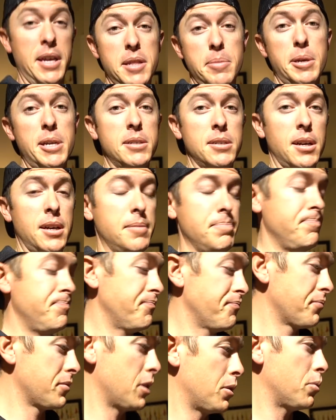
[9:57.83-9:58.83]
In the meantime,
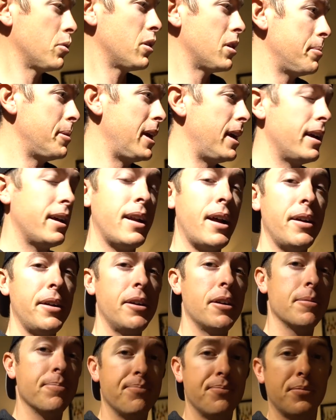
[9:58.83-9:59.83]
we're going to be hanging out
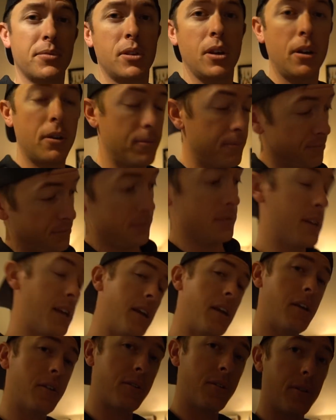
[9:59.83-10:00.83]
here. So
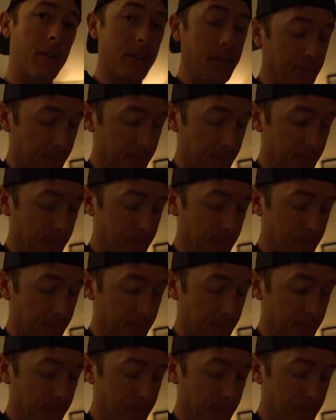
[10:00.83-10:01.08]
get used to it.